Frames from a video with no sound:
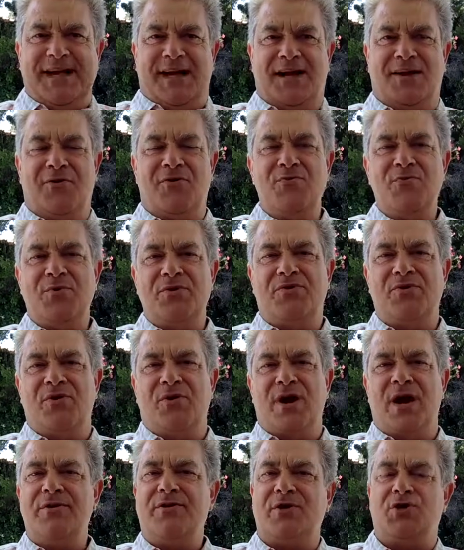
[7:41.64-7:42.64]
Along with
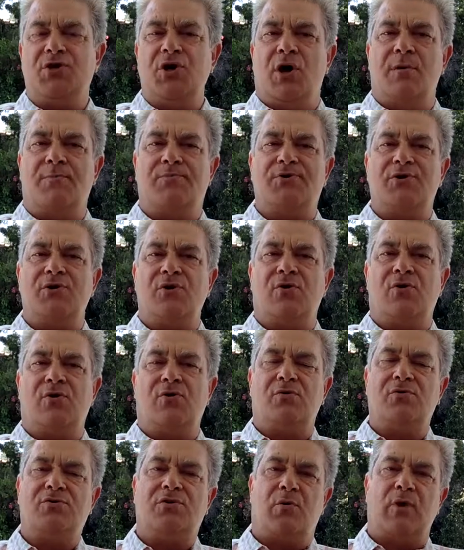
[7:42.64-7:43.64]
your other jobs, you're
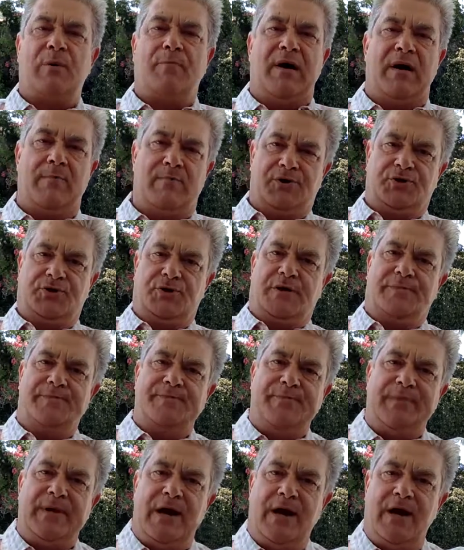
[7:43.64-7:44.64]
also a publisher.
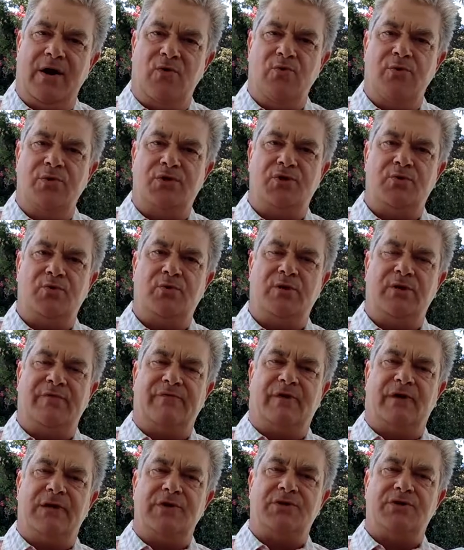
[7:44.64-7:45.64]
How would you
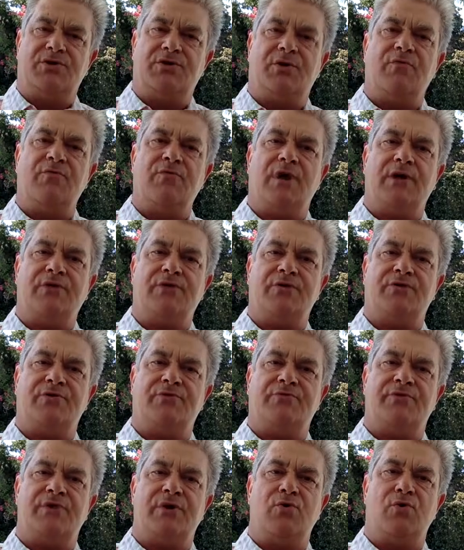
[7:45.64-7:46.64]
advise a songwriter
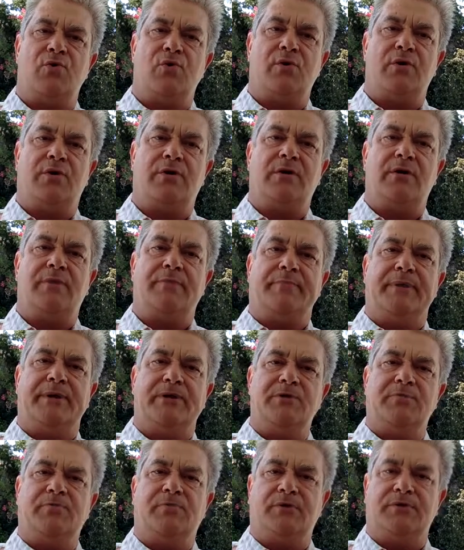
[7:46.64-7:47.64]
to record a
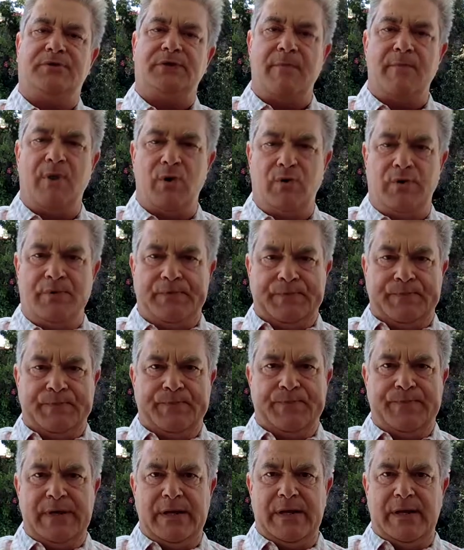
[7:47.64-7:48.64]
pitchable demo?
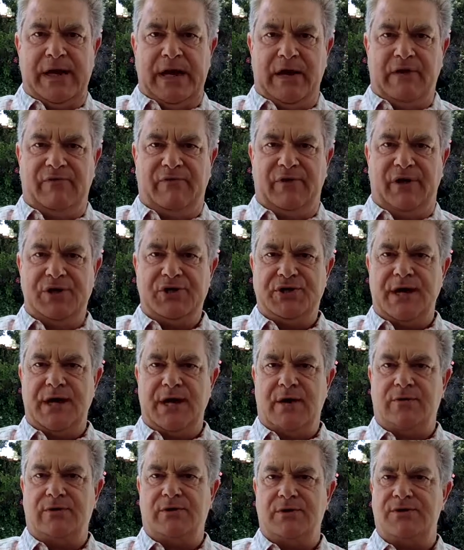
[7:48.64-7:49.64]
How fleshed
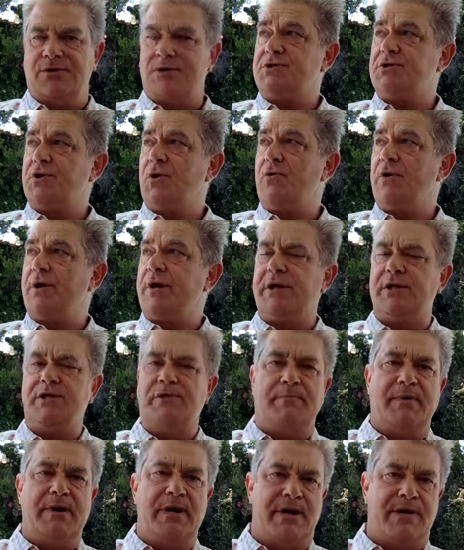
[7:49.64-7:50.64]
out does the song need to
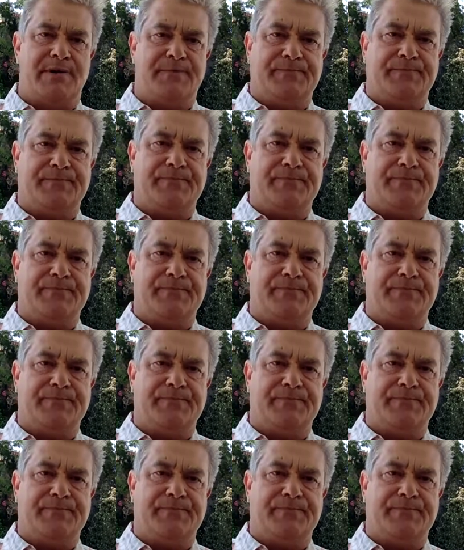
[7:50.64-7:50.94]
be?